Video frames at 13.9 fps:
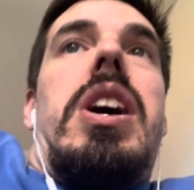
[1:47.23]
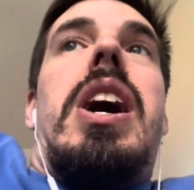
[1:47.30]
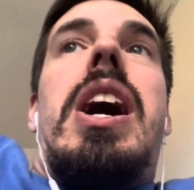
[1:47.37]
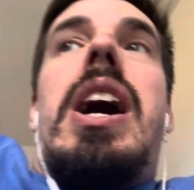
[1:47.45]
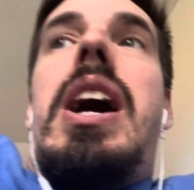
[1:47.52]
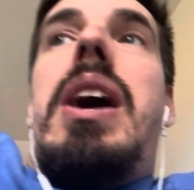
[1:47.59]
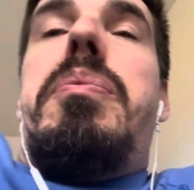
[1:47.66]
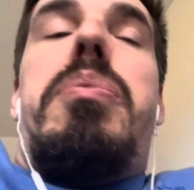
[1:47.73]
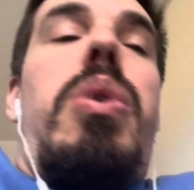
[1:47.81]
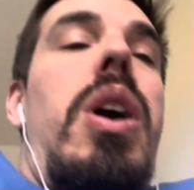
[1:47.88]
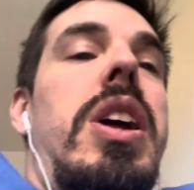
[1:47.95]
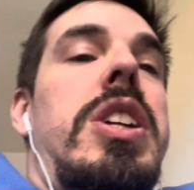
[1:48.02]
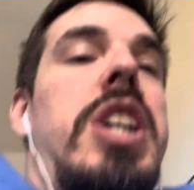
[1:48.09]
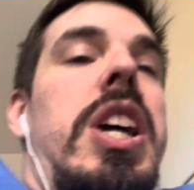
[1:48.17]
Uh,
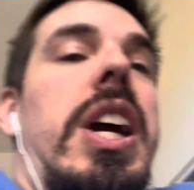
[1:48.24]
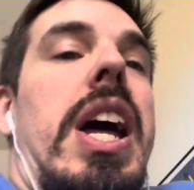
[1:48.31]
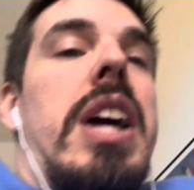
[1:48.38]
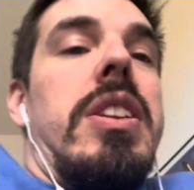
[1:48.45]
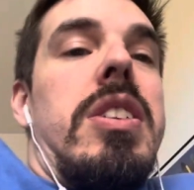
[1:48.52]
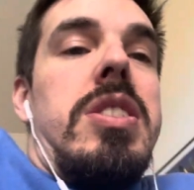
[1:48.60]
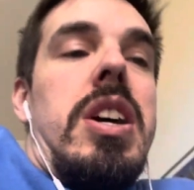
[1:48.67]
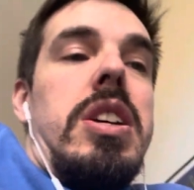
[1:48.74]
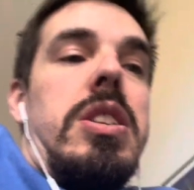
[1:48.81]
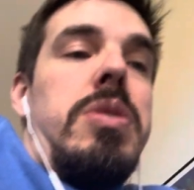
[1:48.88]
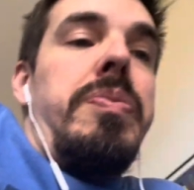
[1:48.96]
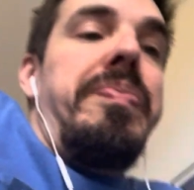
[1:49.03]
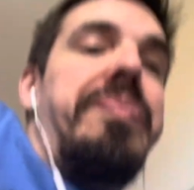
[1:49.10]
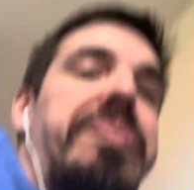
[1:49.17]
probably check out the
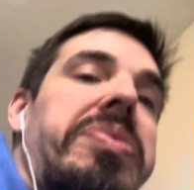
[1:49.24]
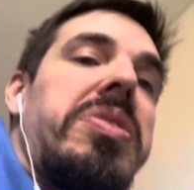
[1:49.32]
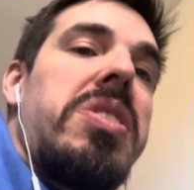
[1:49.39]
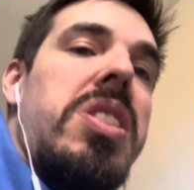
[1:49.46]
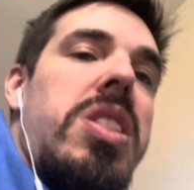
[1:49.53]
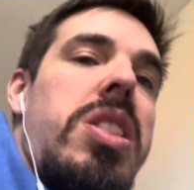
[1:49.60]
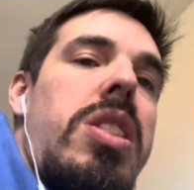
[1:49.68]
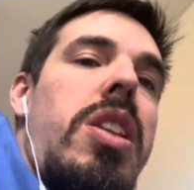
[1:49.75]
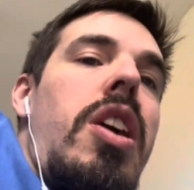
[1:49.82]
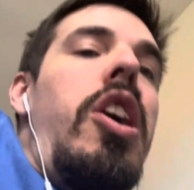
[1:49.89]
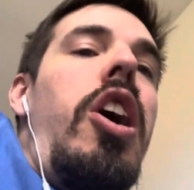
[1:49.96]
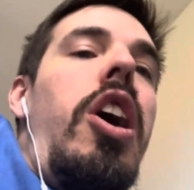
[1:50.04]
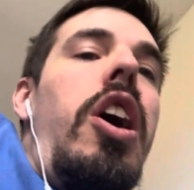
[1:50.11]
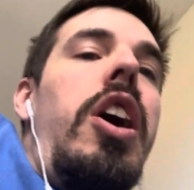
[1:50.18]
station
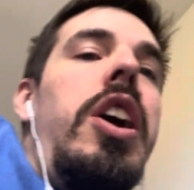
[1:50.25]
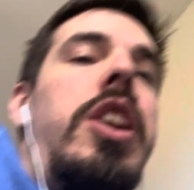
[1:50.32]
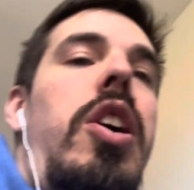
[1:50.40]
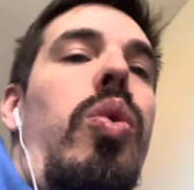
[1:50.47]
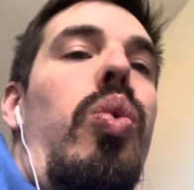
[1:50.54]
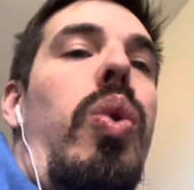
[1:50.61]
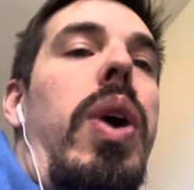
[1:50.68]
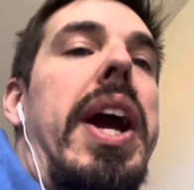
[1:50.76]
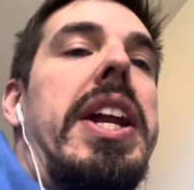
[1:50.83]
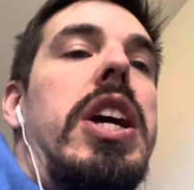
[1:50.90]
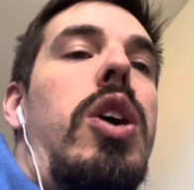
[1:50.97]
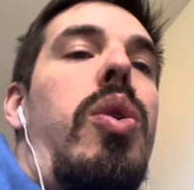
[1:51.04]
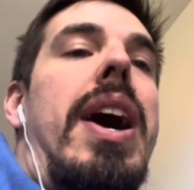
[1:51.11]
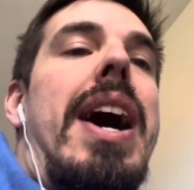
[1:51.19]
on
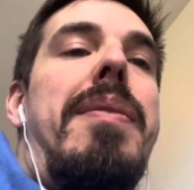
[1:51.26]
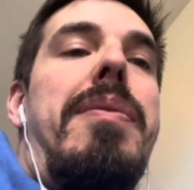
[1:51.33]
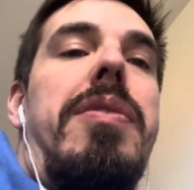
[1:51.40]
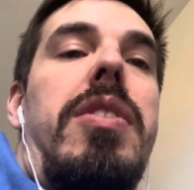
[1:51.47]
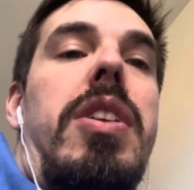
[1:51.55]
radio app.